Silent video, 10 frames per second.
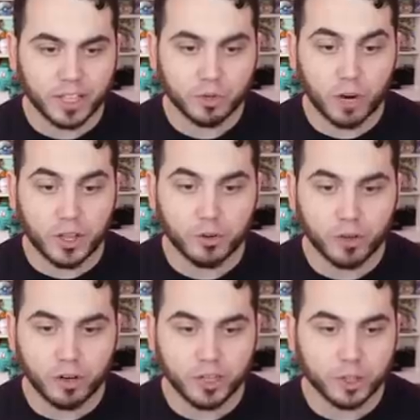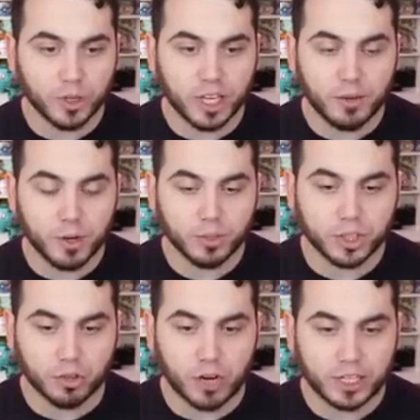That's right, the real reason we came here
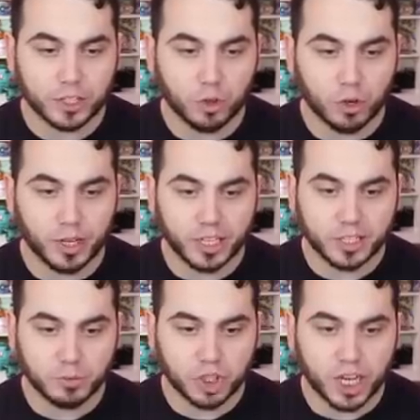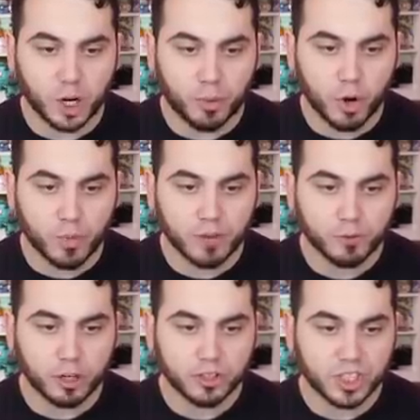was to crash the tournament and get some shadow Pokemon
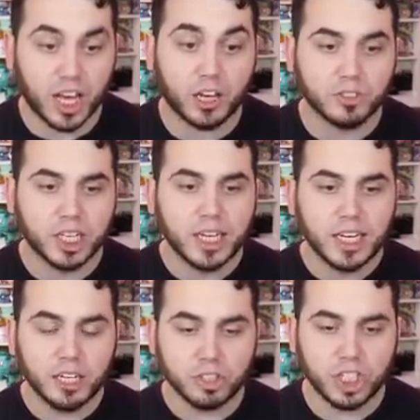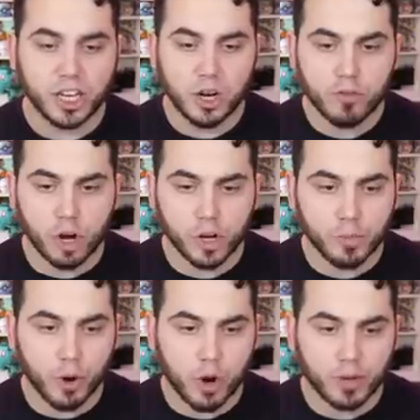for ourselves. Now just hand over all your
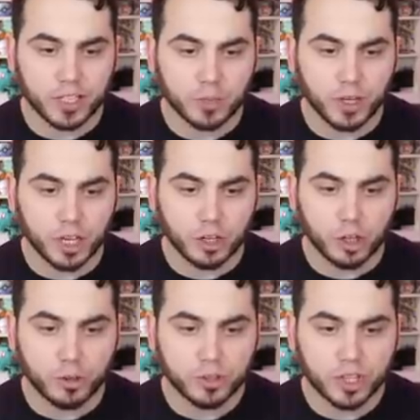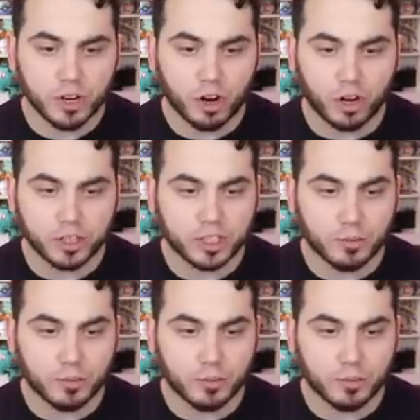Pokemon so we can close their hearts